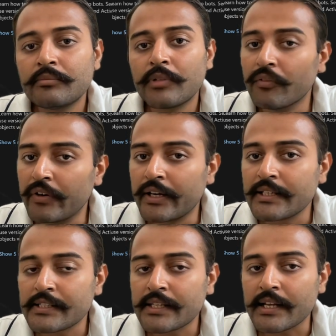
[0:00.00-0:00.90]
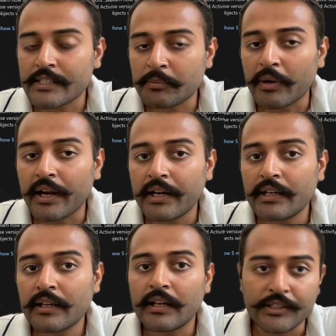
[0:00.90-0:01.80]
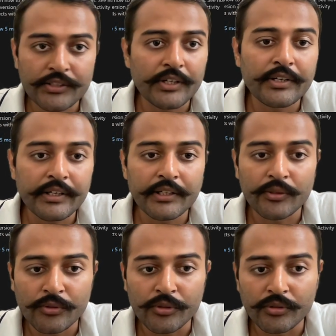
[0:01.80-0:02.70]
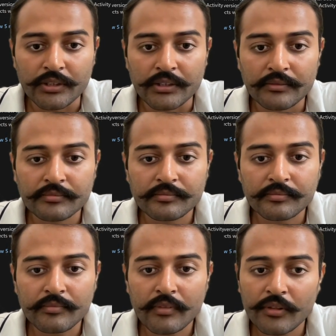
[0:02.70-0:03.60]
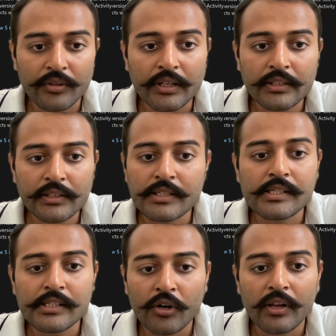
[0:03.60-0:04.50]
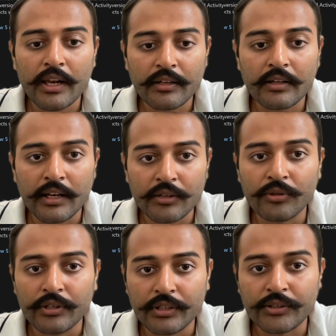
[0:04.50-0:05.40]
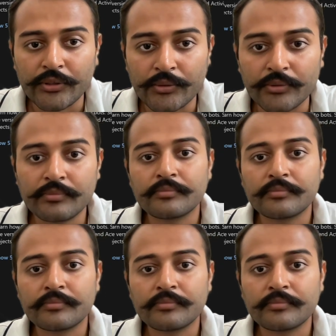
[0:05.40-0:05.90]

If it is expired, I'll generate a new token. Okay, this is how I'll going to do.